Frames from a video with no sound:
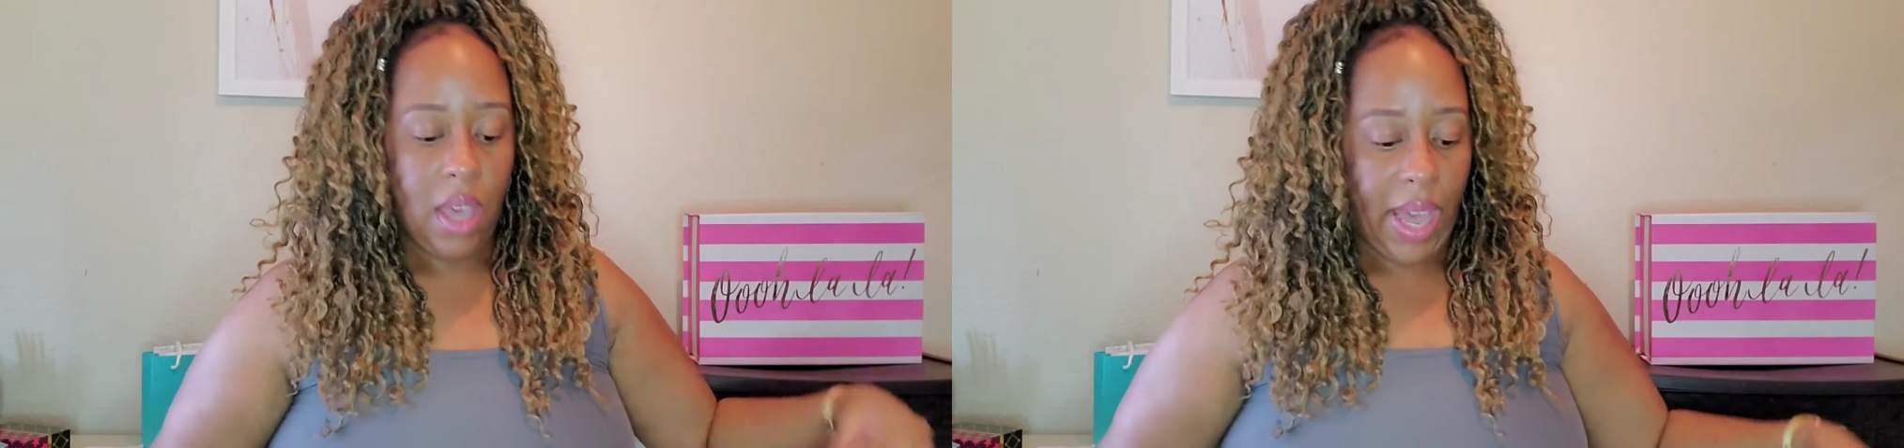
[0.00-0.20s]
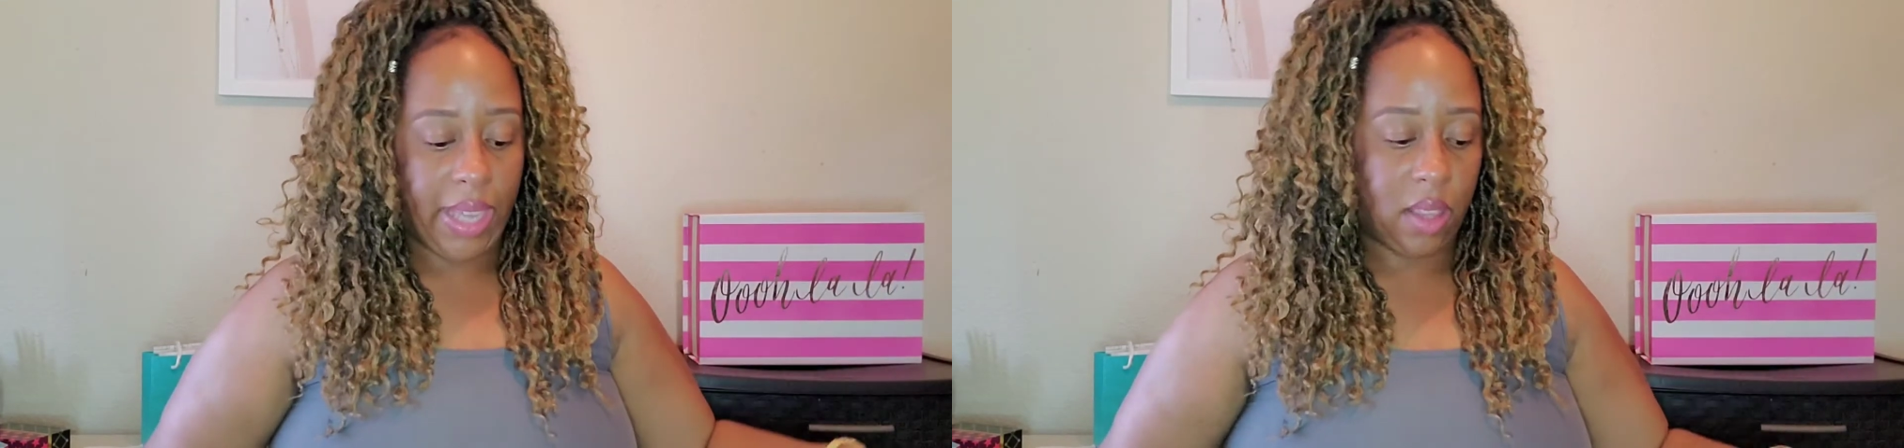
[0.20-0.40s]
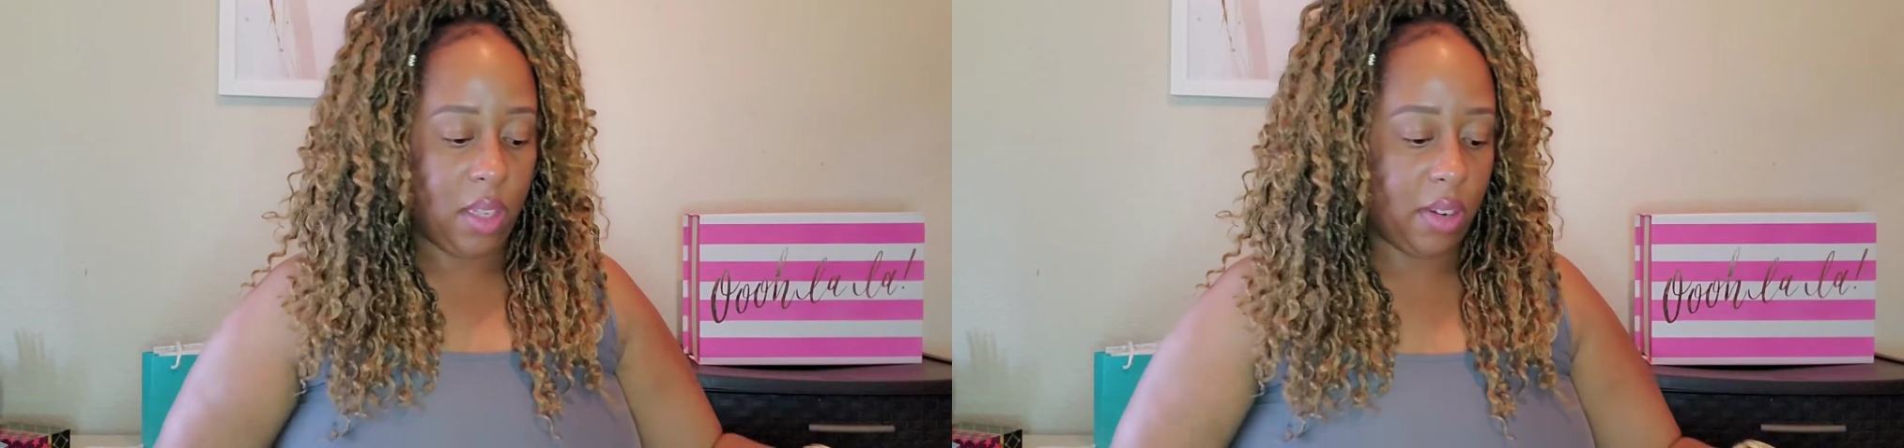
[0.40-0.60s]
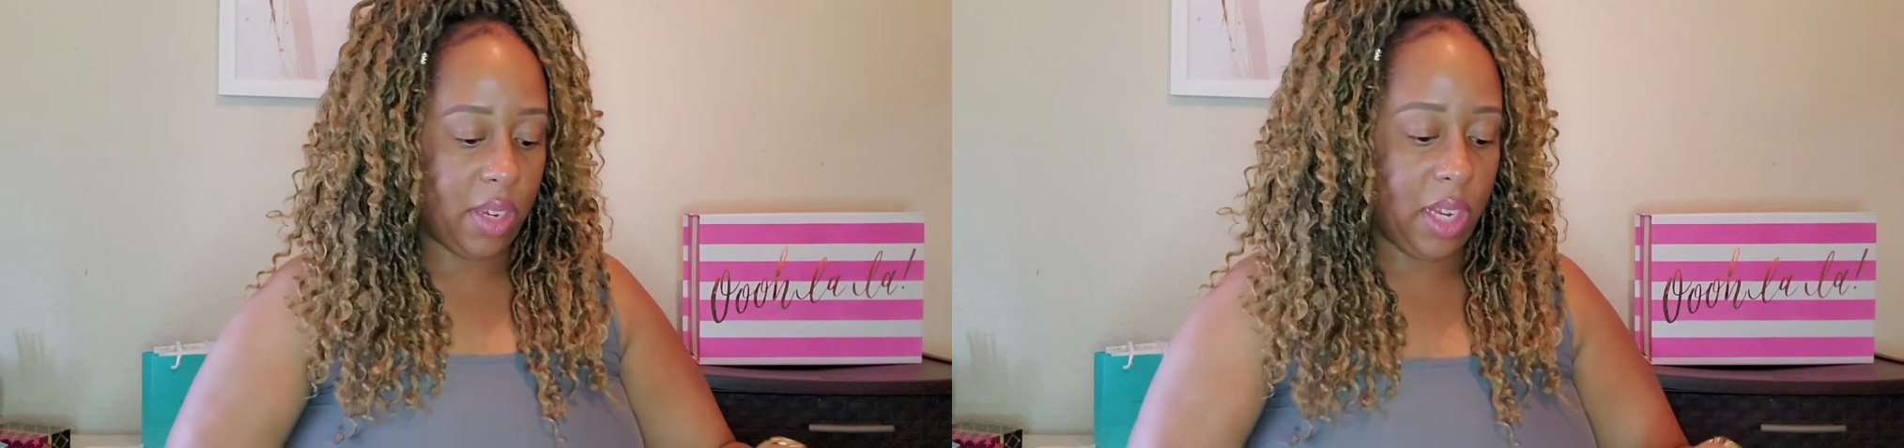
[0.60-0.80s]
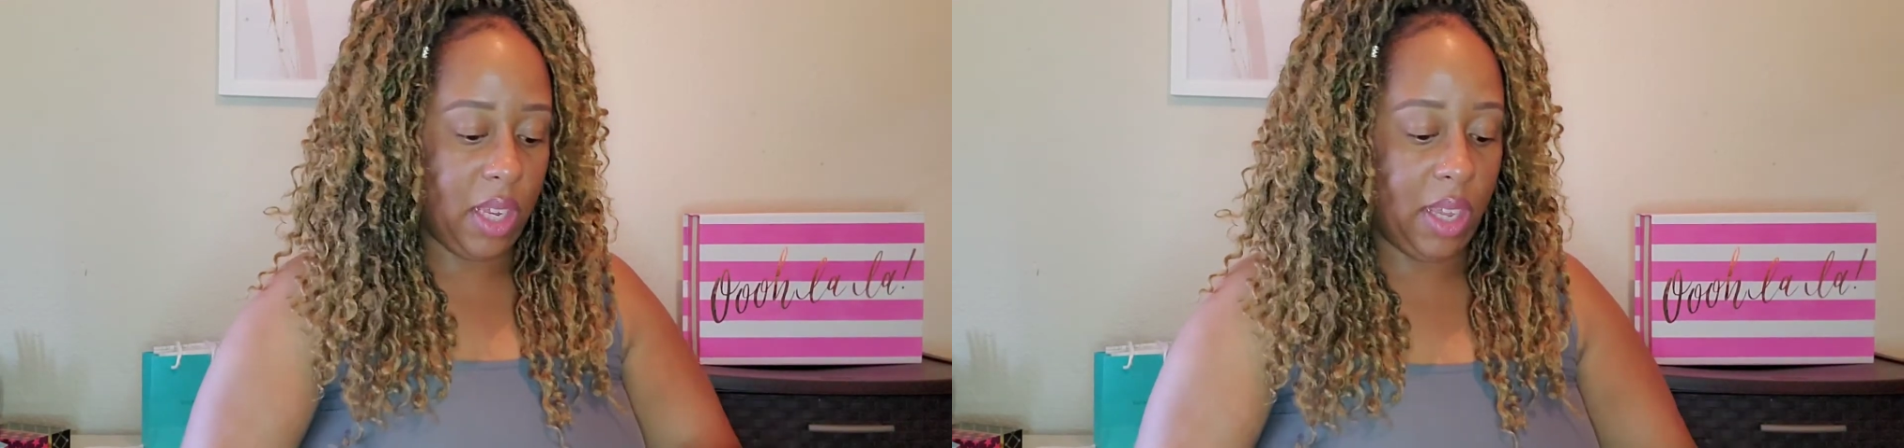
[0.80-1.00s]
I think you're
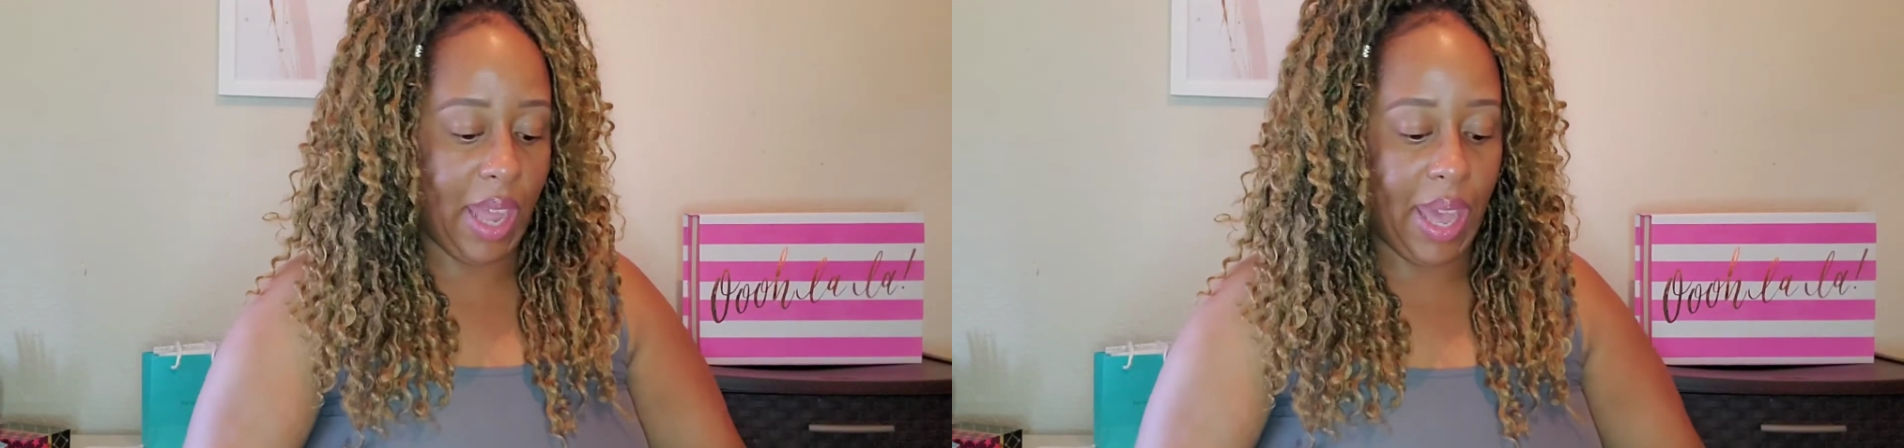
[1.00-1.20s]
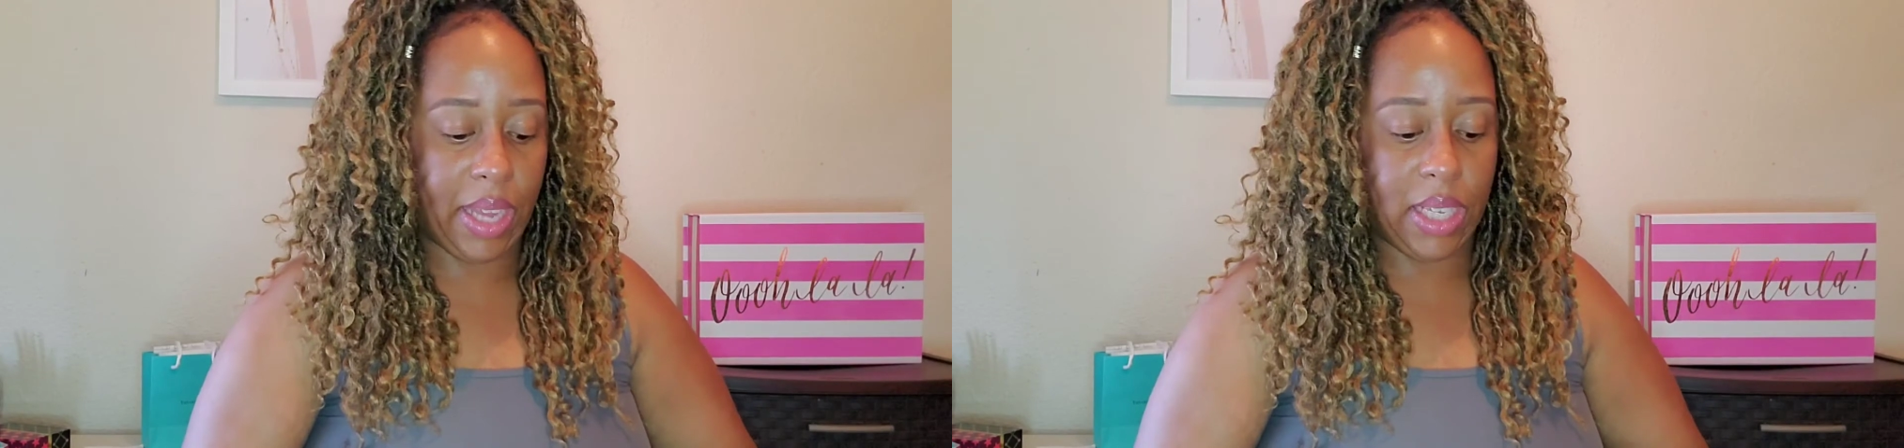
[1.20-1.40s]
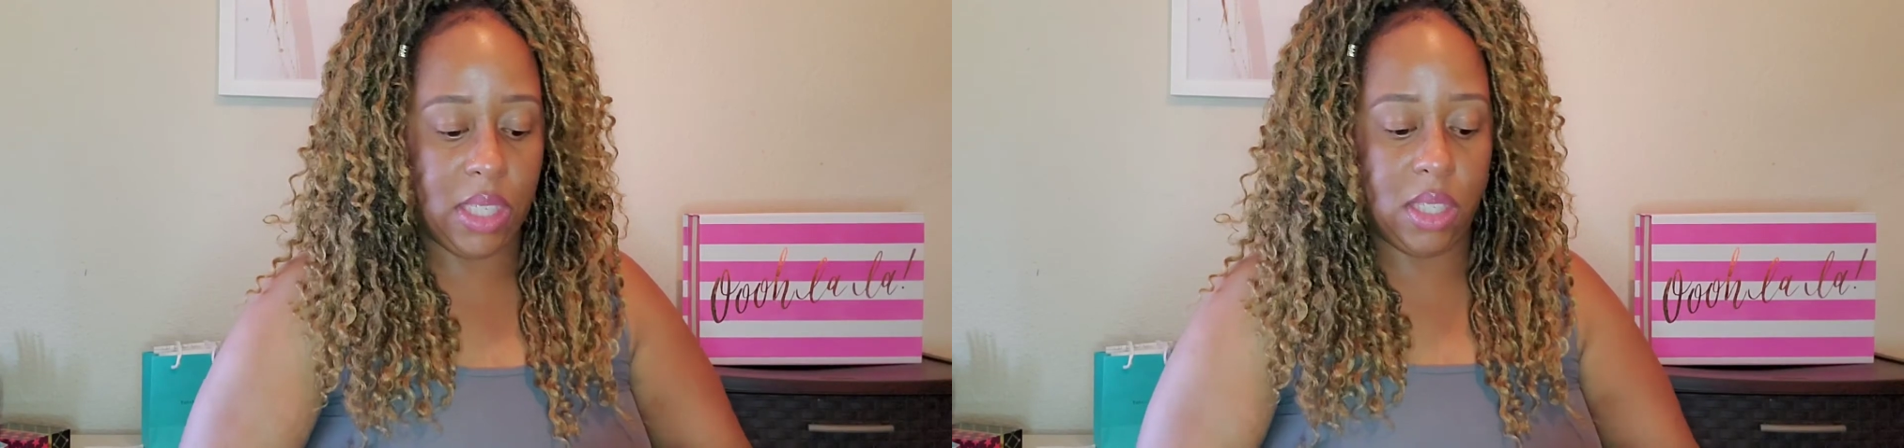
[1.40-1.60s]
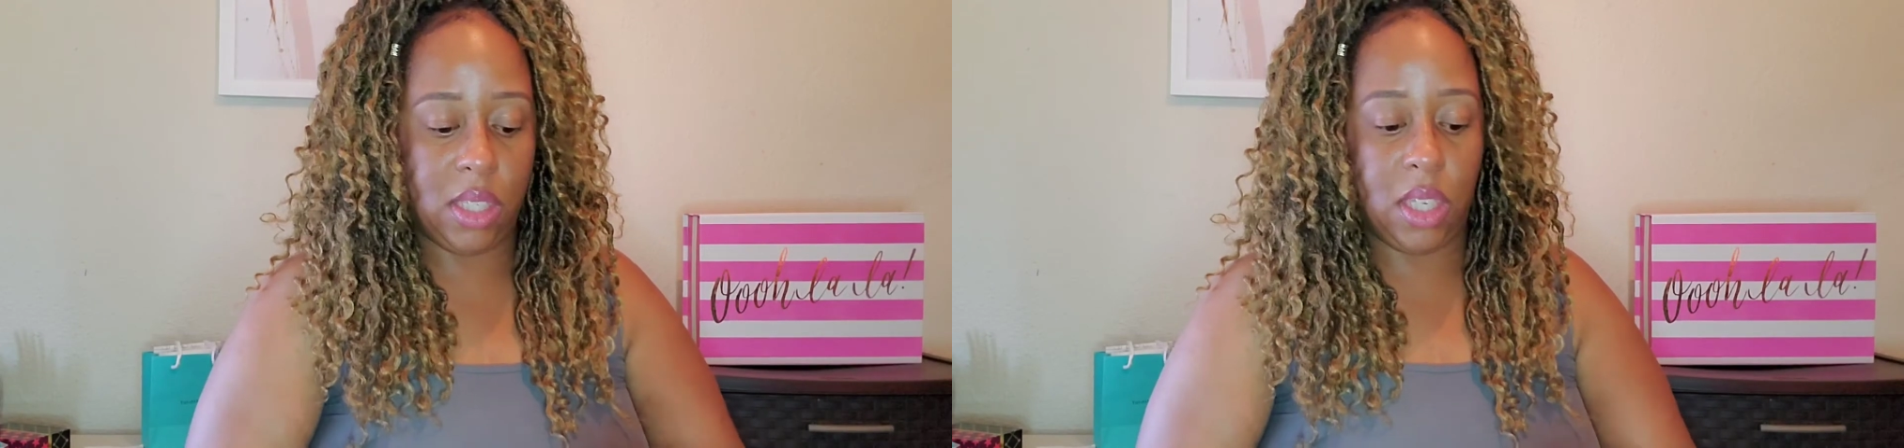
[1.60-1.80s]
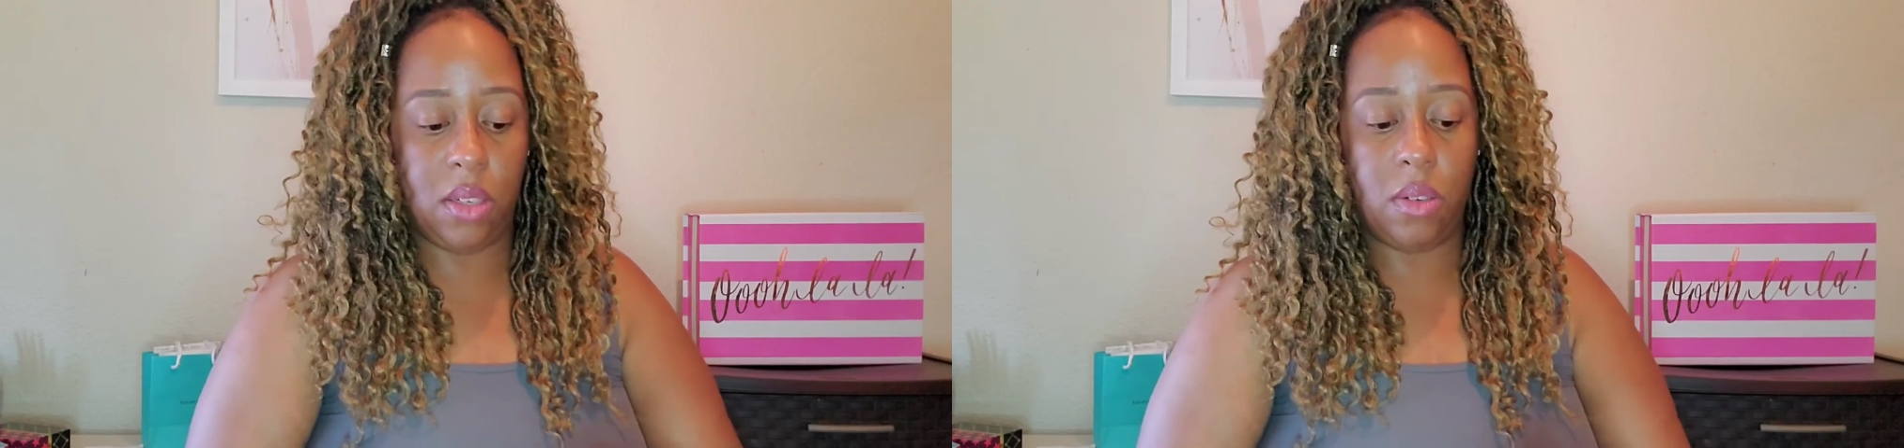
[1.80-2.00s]
getting it at a
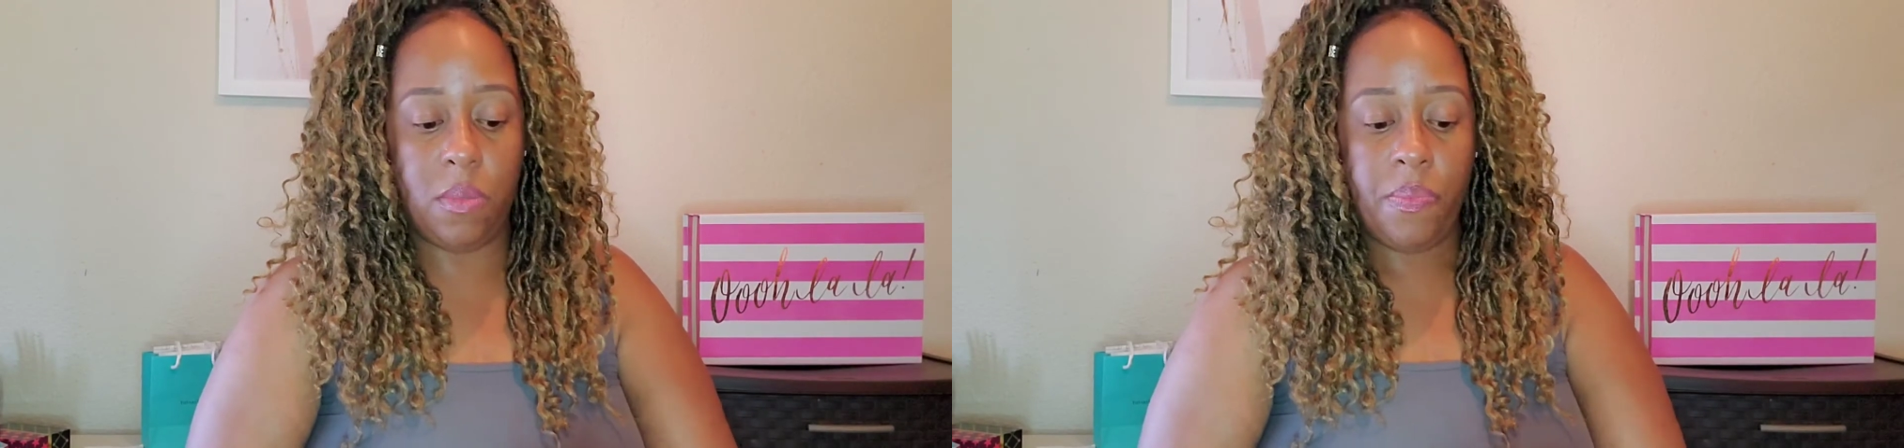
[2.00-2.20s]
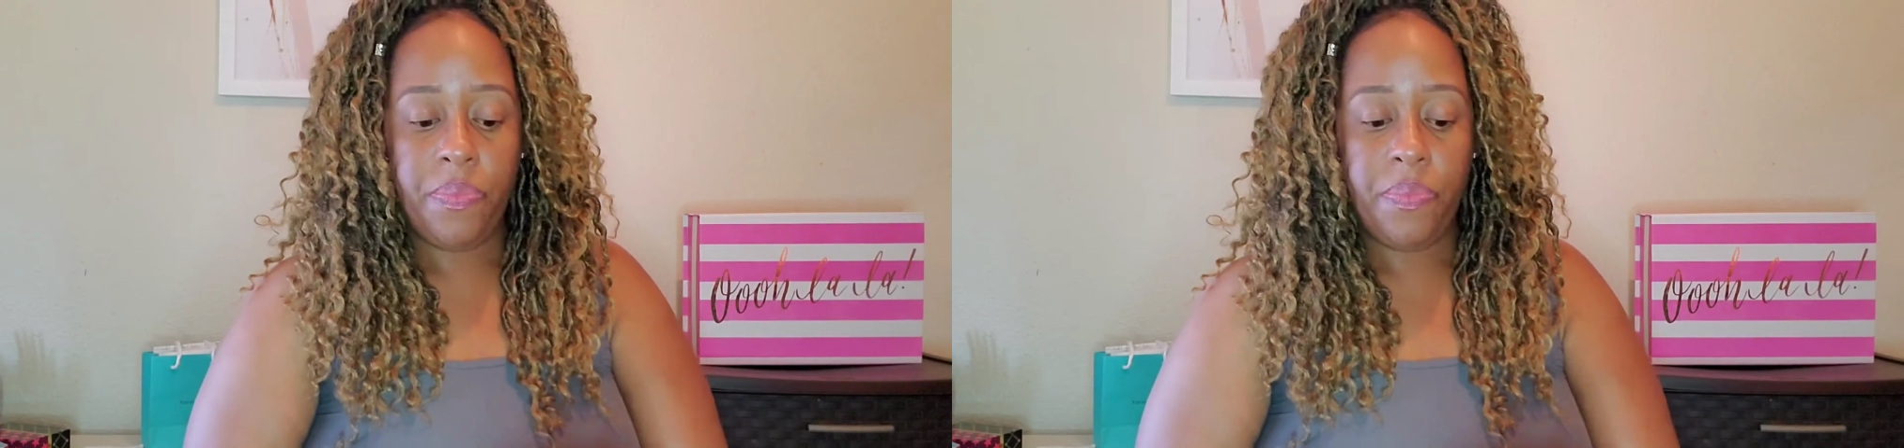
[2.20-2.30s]
steal.